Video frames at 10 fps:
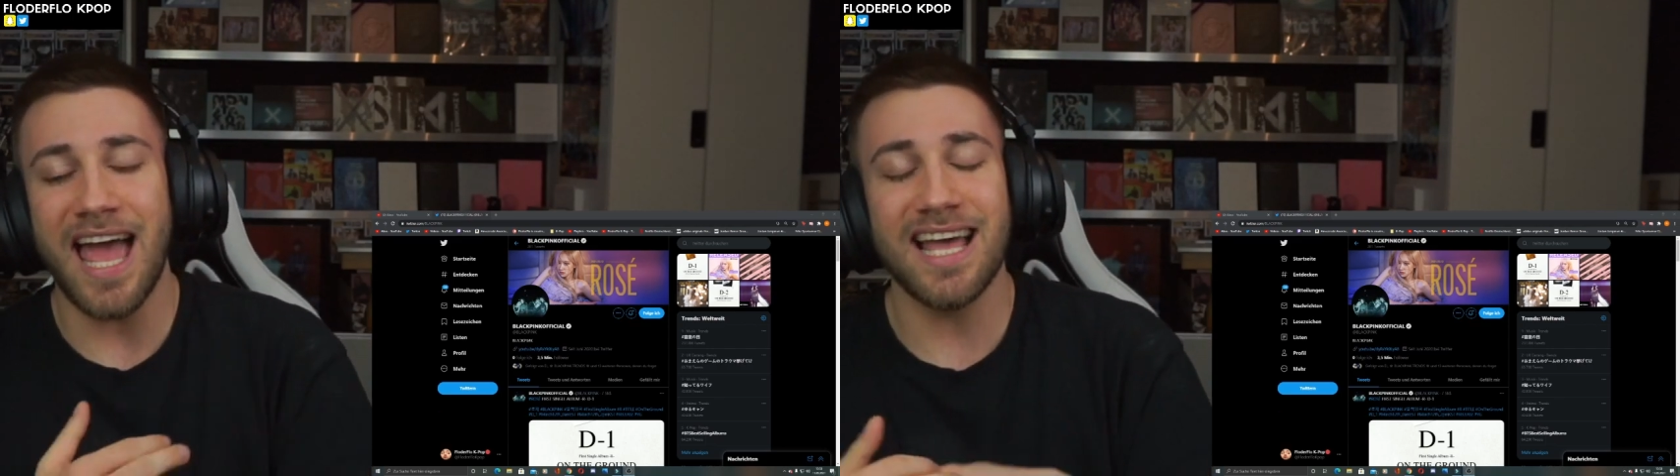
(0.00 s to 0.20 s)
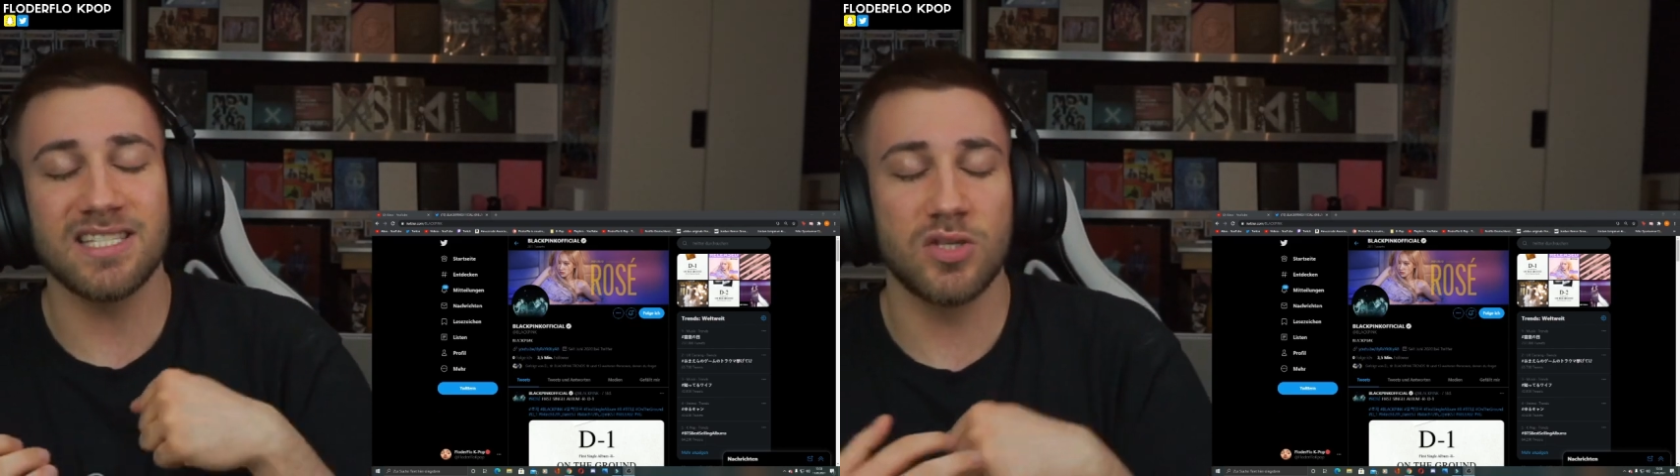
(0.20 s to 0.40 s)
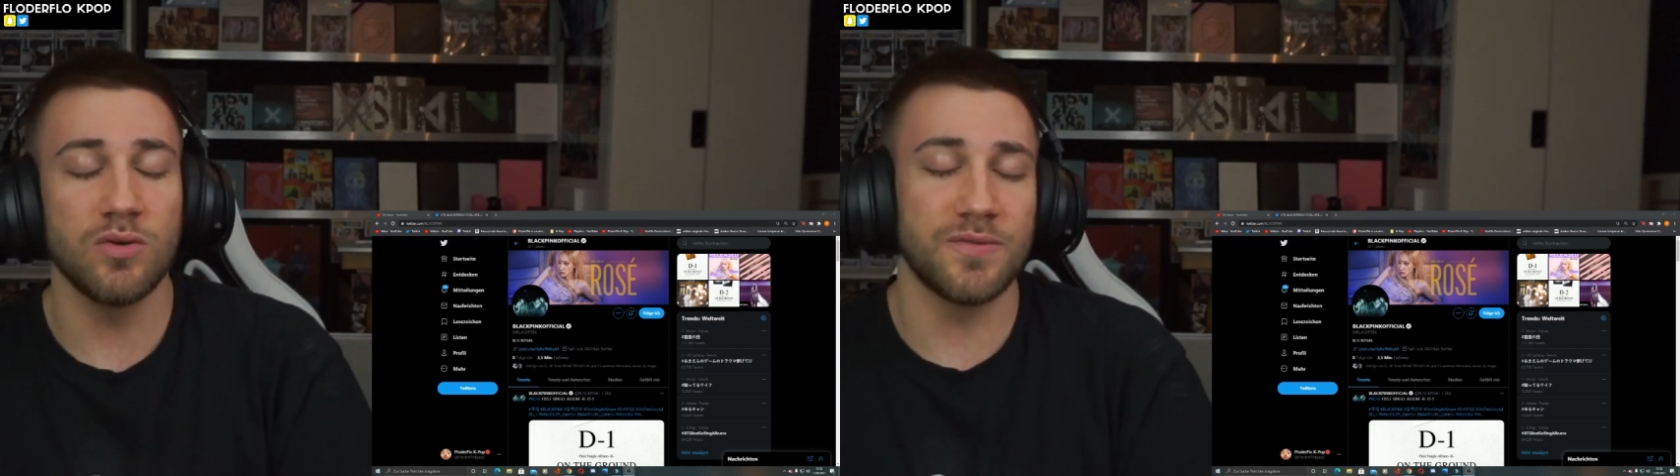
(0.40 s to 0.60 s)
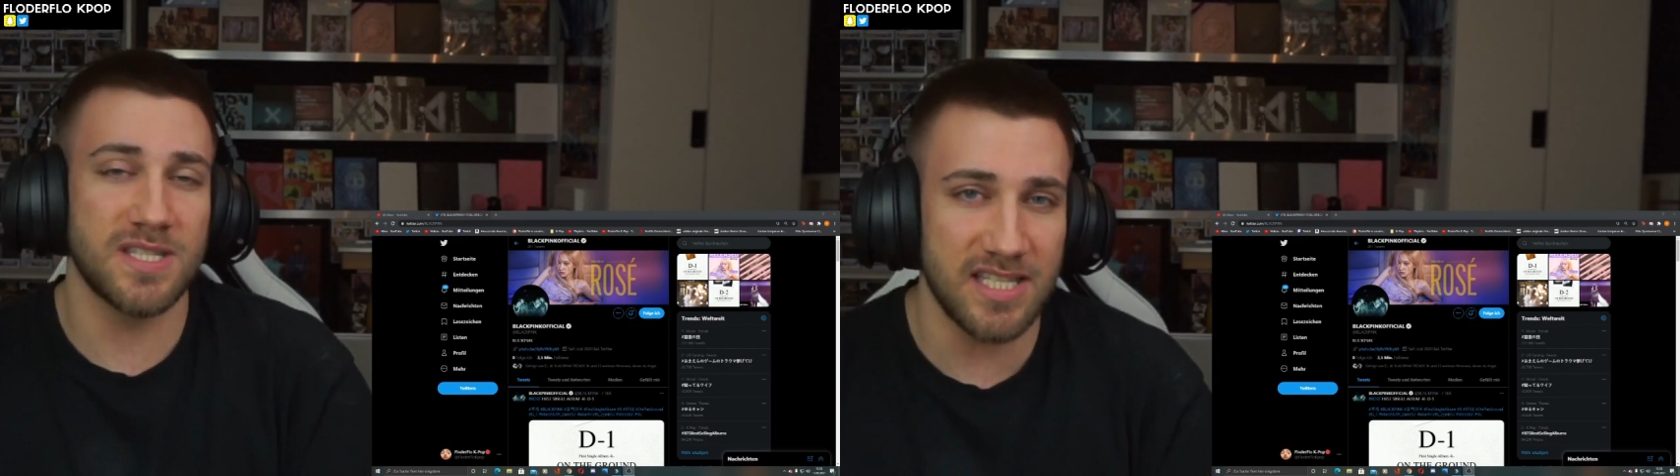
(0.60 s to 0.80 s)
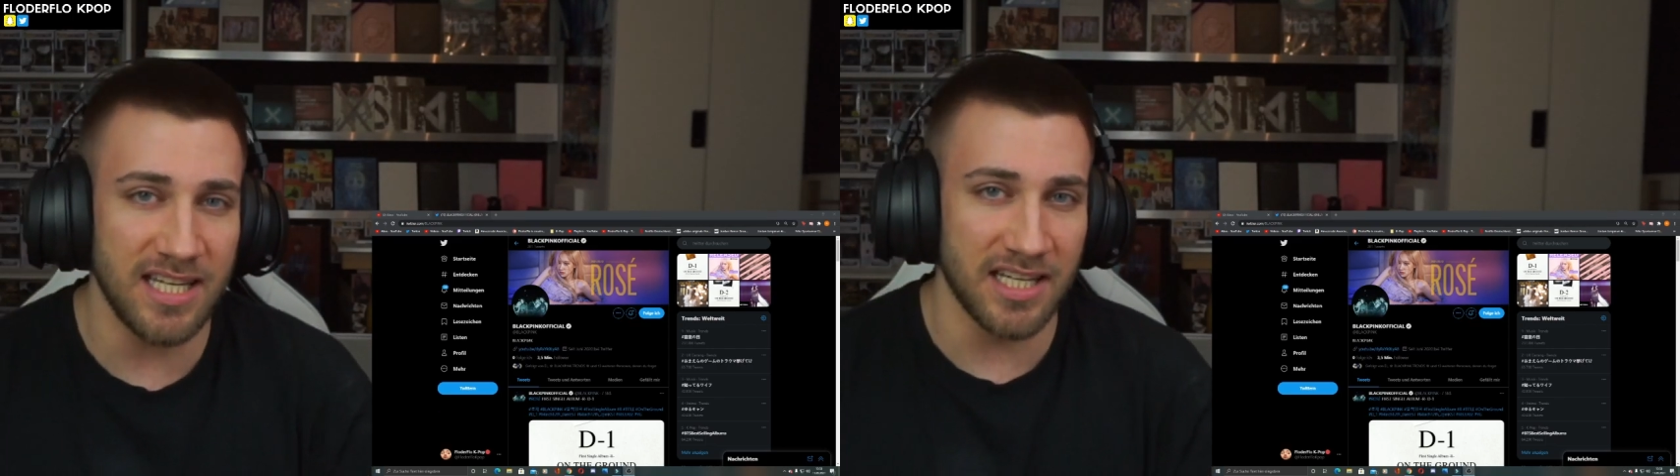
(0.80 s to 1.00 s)
as you've
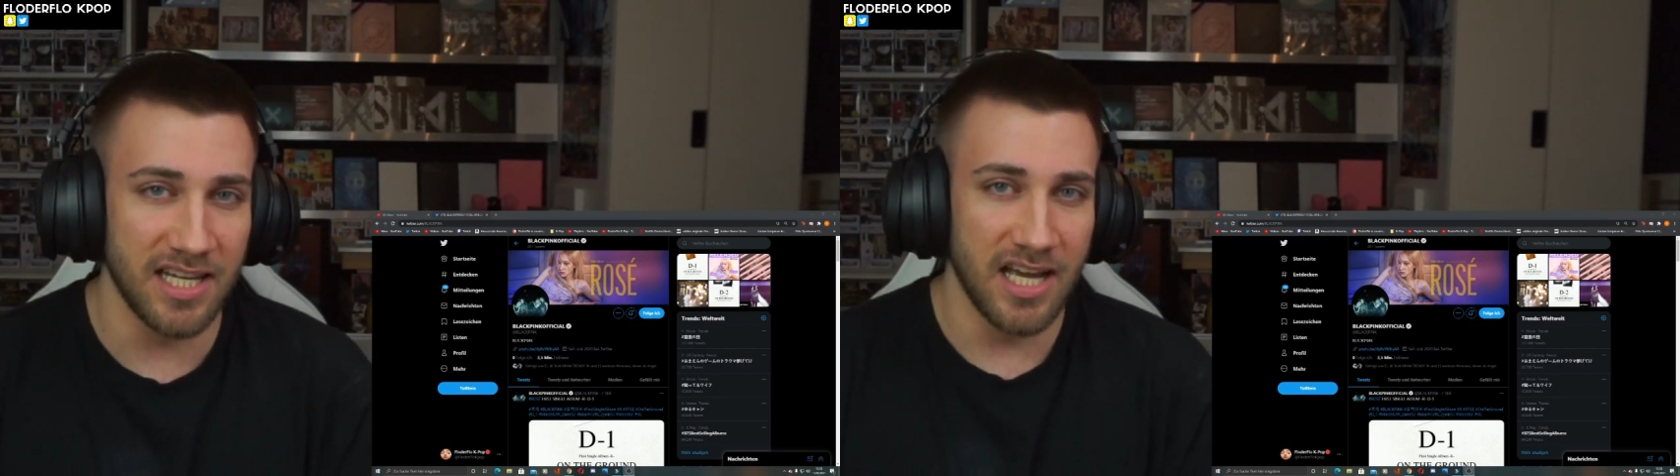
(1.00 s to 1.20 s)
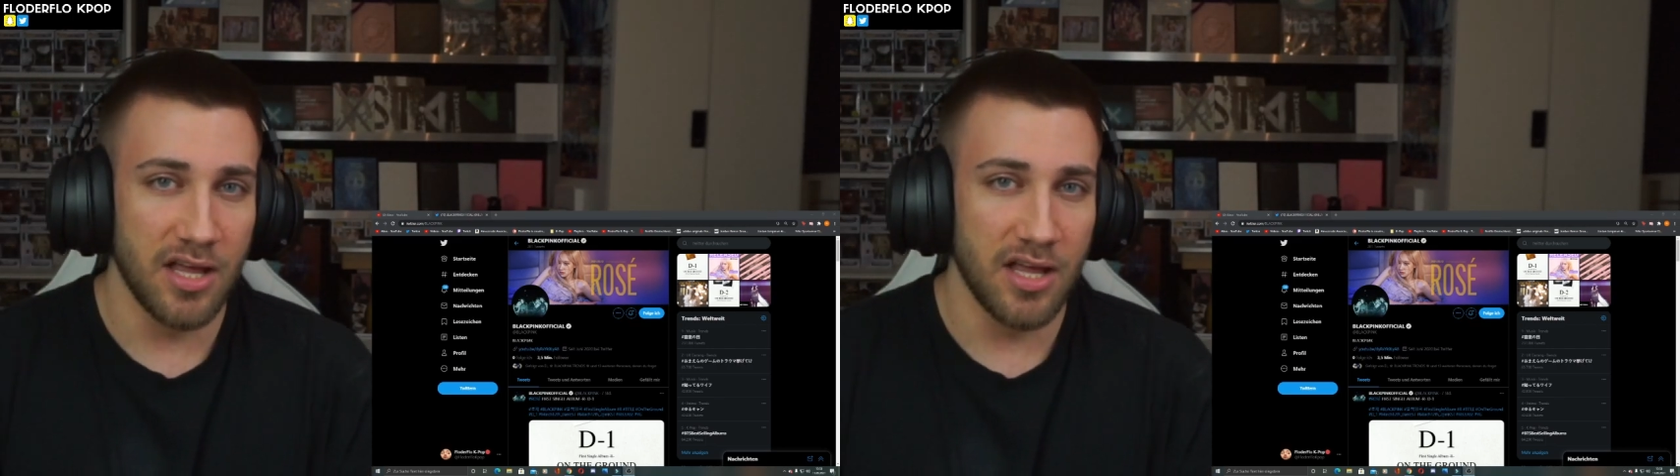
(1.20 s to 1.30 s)
seen